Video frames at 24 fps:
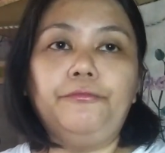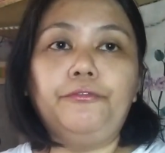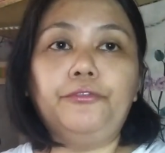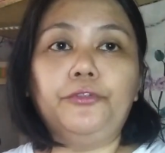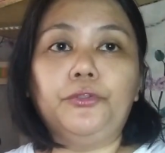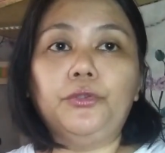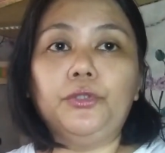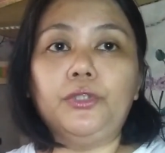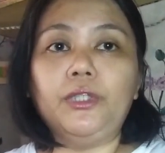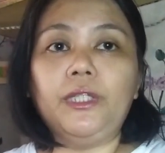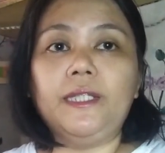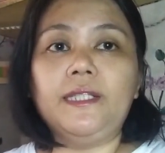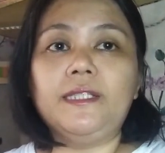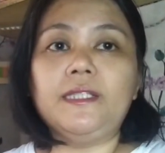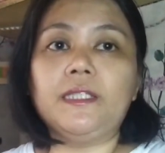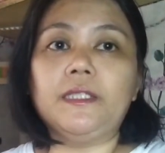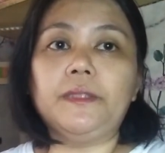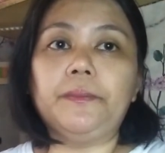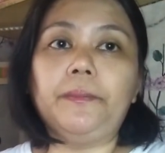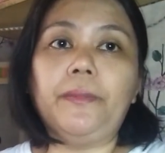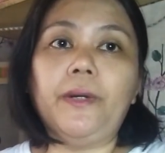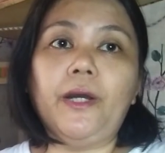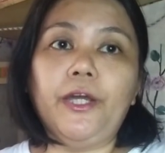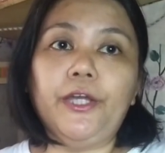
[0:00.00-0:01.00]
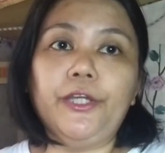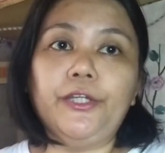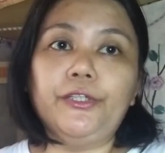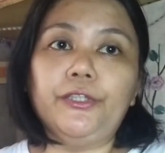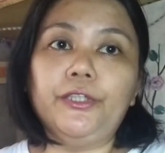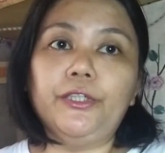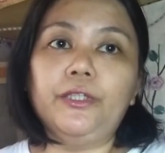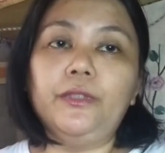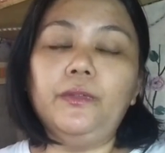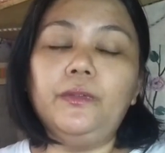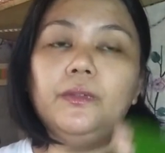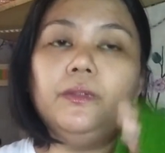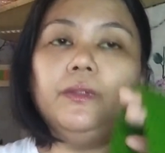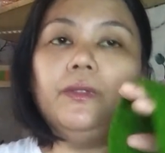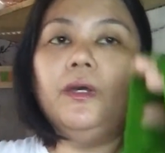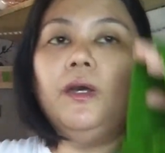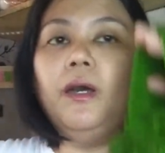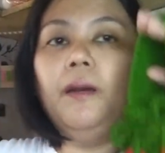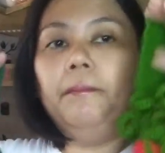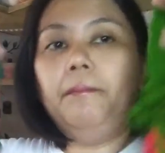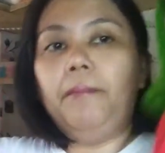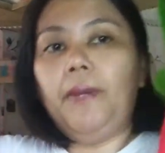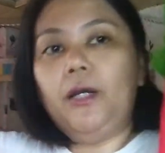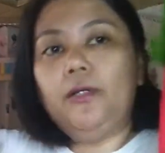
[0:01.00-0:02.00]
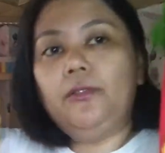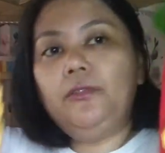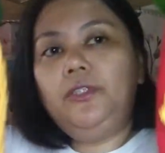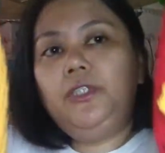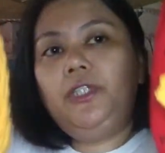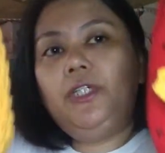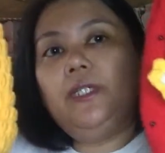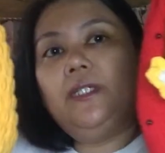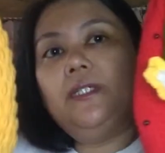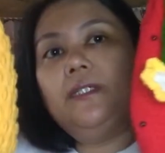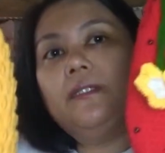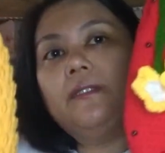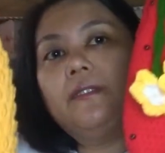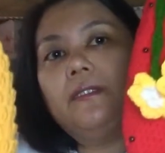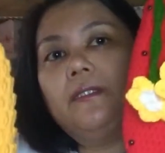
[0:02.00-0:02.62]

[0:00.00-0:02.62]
fruit inspired pouches.